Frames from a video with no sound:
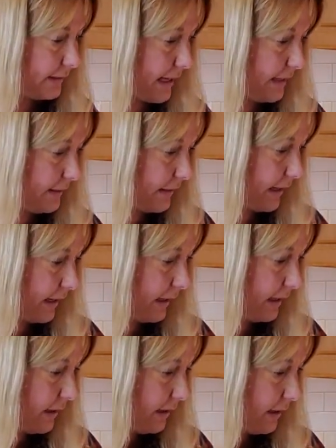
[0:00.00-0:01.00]
and the
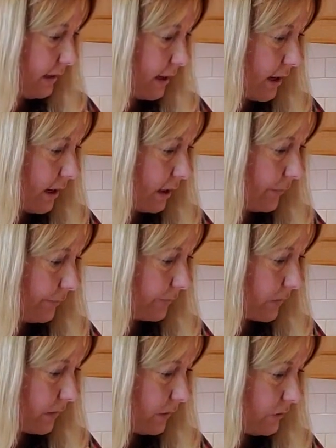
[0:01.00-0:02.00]

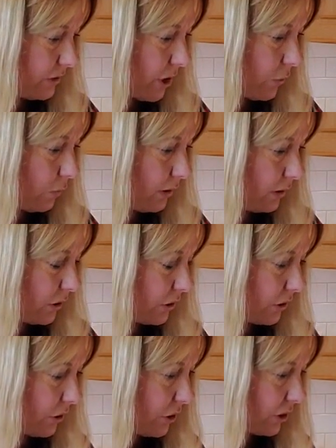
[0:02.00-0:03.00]
dough will look
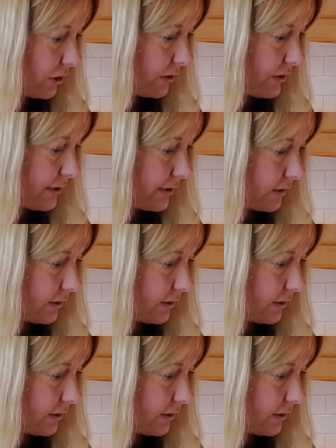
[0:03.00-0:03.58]
cooked.